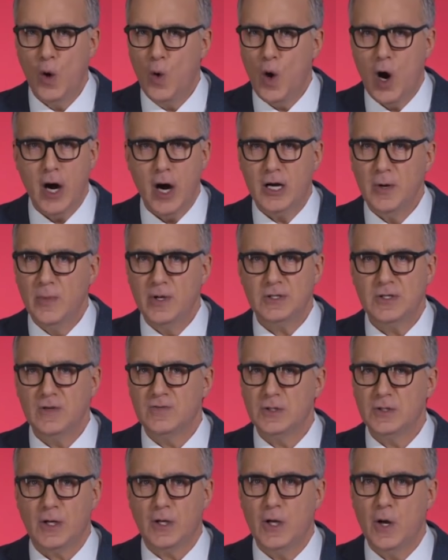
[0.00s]
no arguments
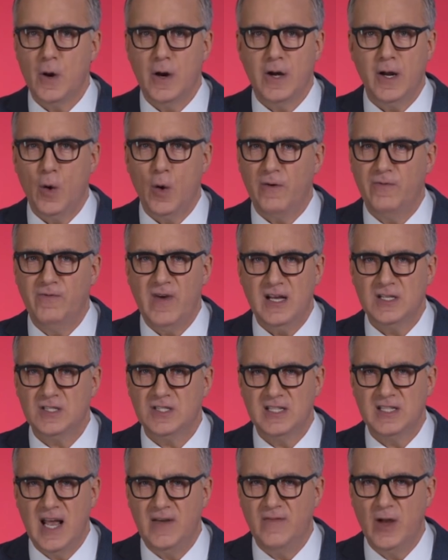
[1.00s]
of security or
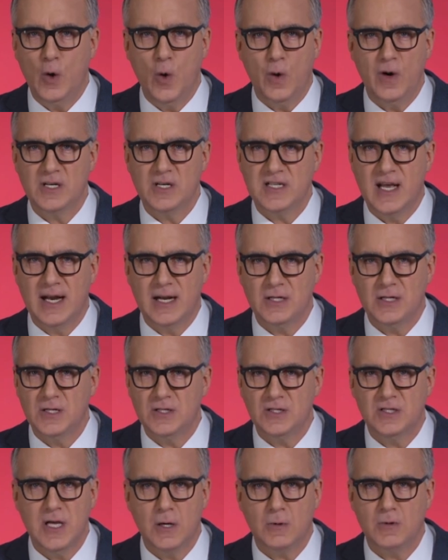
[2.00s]
face-saving or
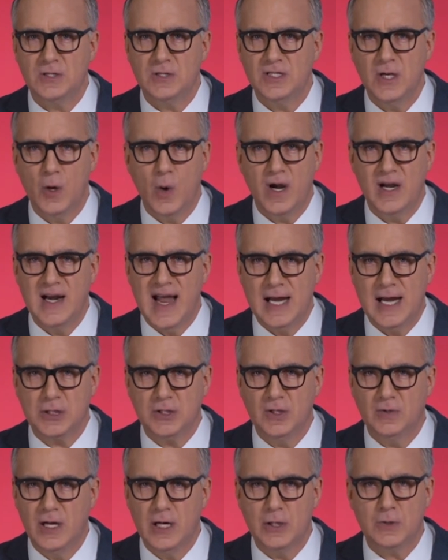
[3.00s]
intelligence secrecy or
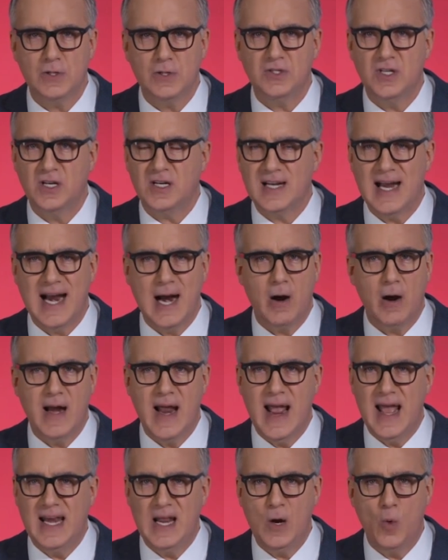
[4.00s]
national interest that
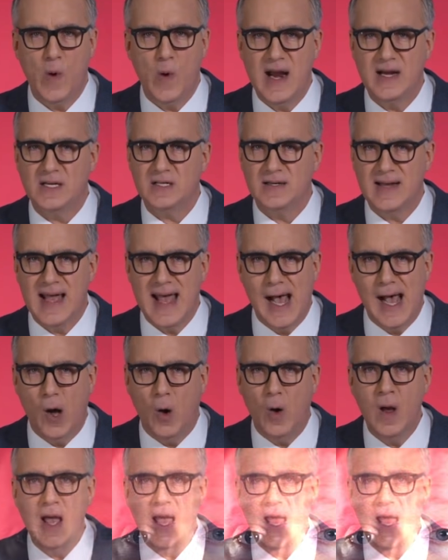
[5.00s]
carry any weight now.